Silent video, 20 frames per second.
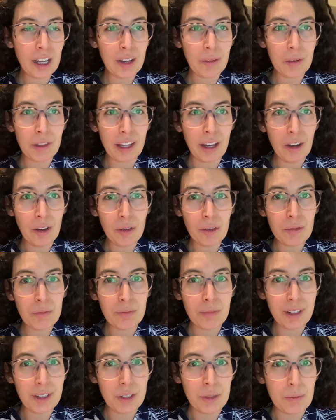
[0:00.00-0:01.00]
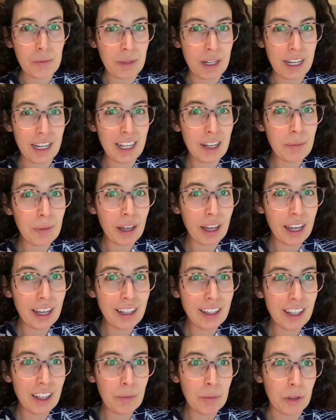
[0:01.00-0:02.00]
without much meaning
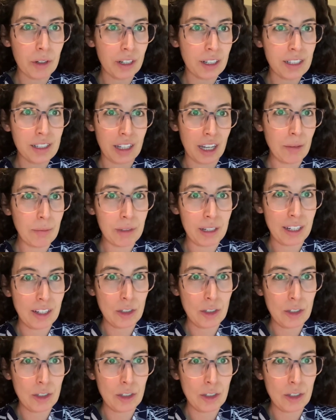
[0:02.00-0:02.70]
behind them or excitement